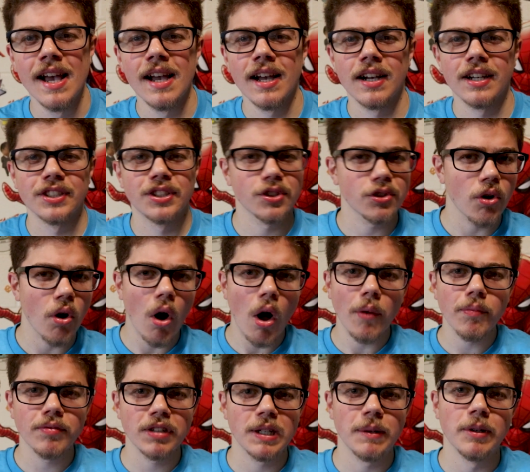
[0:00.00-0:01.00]
because they're all
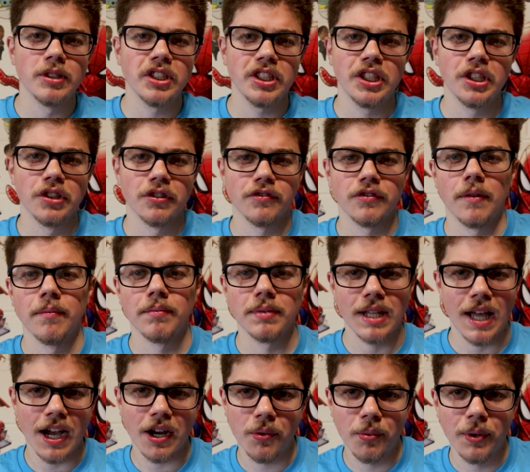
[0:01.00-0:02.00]
pretty much either from
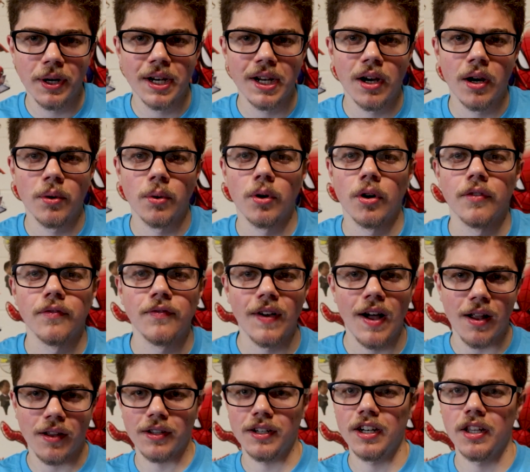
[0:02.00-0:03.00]
Black Widow or
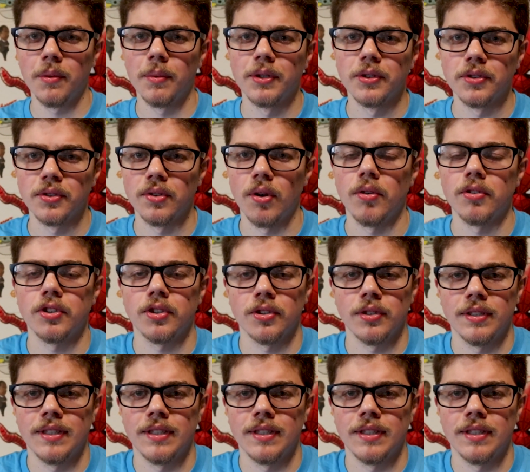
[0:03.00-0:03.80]
Falcon and the Winter Soldier.